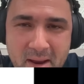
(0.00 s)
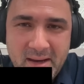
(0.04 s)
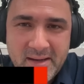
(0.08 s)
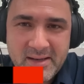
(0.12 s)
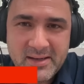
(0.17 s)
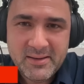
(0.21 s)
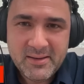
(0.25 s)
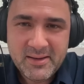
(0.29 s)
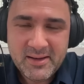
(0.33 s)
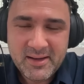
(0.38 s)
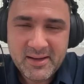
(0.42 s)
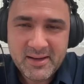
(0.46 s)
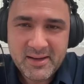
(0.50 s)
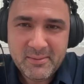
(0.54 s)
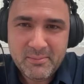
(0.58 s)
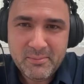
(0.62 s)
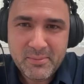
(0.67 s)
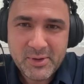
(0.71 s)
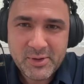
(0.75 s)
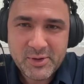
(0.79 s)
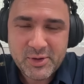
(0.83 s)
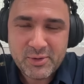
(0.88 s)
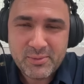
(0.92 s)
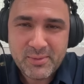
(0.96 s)
I met
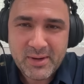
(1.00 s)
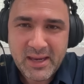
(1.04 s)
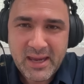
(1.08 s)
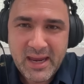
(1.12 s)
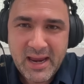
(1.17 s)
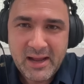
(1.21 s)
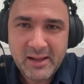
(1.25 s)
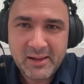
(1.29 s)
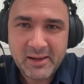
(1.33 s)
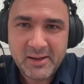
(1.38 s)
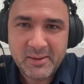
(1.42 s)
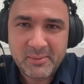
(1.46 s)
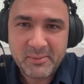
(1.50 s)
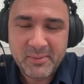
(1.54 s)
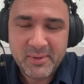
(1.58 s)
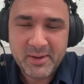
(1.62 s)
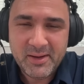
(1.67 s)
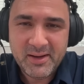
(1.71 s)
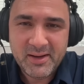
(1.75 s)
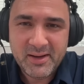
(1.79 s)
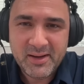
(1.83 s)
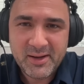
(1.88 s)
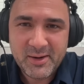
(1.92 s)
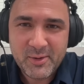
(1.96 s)
Mr.
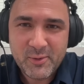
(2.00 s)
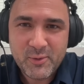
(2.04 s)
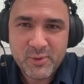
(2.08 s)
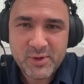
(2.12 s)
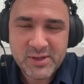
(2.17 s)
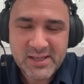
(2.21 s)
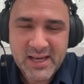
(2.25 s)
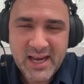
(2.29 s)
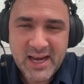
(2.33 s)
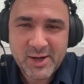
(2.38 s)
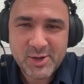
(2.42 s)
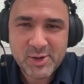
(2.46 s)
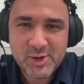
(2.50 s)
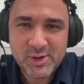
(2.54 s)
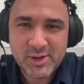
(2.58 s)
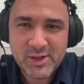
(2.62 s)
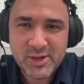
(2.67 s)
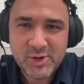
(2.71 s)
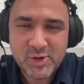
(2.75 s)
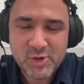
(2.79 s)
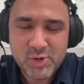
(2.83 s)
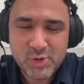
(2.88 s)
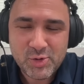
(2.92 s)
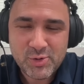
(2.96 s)
McCallum was
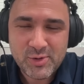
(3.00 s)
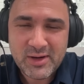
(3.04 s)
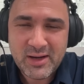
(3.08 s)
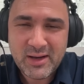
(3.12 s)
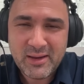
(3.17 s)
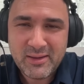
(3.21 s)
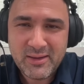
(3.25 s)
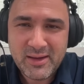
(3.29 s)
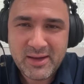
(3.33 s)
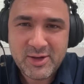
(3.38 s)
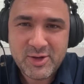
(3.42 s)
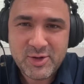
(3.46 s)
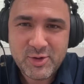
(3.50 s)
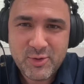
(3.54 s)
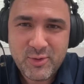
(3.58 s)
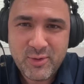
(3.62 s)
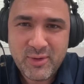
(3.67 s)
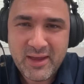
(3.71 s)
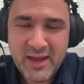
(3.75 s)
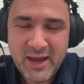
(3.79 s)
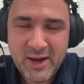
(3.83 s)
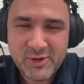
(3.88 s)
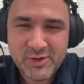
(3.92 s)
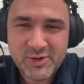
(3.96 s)
actually during the
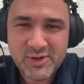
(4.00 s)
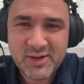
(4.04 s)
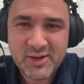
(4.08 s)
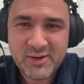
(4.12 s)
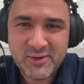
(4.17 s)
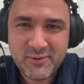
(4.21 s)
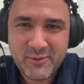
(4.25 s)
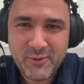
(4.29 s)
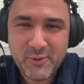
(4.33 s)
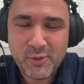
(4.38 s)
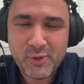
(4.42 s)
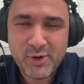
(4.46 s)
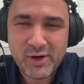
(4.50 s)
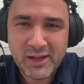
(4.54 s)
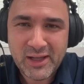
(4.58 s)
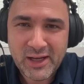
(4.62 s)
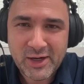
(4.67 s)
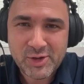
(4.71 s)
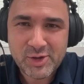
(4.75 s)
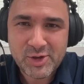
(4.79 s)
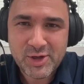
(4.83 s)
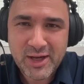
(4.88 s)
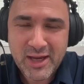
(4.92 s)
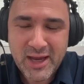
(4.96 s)

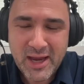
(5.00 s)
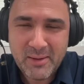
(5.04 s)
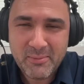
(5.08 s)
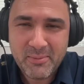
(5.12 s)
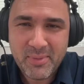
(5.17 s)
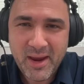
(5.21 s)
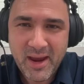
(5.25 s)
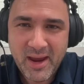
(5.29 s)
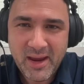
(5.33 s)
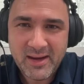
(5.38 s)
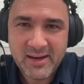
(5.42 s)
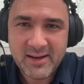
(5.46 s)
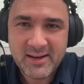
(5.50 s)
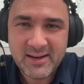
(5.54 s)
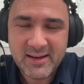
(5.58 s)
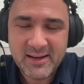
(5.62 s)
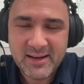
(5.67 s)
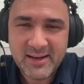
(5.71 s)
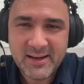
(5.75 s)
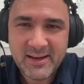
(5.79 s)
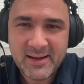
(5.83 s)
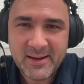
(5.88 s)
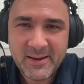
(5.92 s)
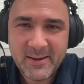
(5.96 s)
2004 election
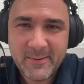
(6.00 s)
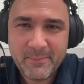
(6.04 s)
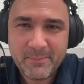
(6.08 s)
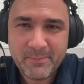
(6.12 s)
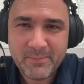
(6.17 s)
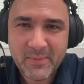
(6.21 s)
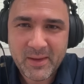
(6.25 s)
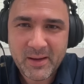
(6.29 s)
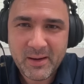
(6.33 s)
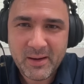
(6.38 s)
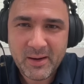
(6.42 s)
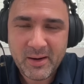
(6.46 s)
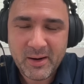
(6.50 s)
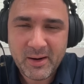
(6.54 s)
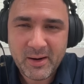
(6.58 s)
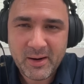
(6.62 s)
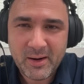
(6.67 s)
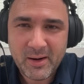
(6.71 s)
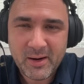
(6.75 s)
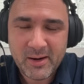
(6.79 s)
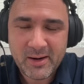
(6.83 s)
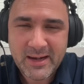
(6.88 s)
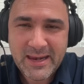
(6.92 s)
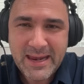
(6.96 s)
campaign.
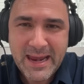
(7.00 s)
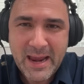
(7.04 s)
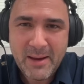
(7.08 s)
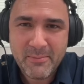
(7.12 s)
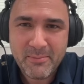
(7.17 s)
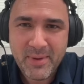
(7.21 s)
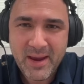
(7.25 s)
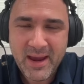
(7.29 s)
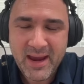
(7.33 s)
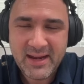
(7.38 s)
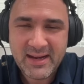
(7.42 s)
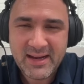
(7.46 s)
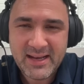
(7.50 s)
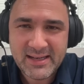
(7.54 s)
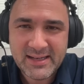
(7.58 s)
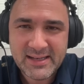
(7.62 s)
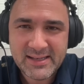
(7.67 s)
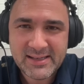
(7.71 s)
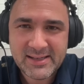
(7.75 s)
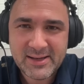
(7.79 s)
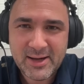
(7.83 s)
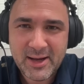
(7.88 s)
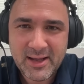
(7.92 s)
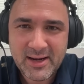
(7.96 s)
Our
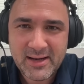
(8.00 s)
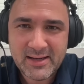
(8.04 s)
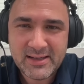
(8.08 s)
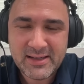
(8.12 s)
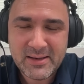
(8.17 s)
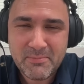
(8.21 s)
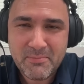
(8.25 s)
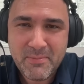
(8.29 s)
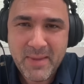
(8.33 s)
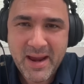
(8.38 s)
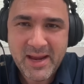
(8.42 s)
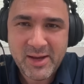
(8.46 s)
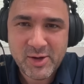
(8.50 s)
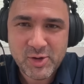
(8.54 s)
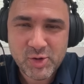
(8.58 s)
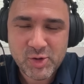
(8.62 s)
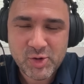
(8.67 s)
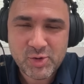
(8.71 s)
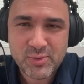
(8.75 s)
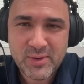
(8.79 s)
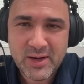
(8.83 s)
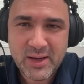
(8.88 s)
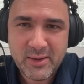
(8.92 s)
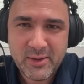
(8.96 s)
campaign had decided to
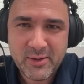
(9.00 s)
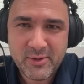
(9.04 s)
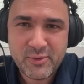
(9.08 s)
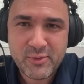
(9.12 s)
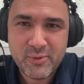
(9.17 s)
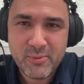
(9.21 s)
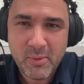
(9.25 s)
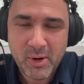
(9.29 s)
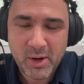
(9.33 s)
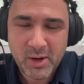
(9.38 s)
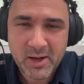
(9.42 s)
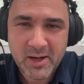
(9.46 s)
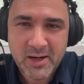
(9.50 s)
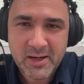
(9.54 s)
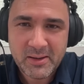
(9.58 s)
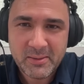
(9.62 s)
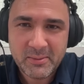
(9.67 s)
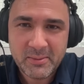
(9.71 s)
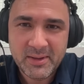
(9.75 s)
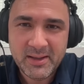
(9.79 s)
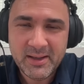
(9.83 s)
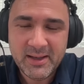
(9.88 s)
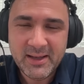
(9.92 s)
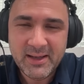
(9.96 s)
Main Street through
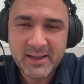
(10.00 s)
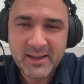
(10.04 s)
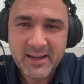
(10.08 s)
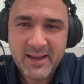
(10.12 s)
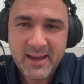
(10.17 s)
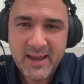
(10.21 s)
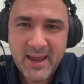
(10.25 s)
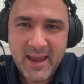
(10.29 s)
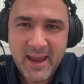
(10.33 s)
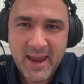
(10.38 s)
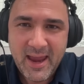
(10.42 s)
Markham,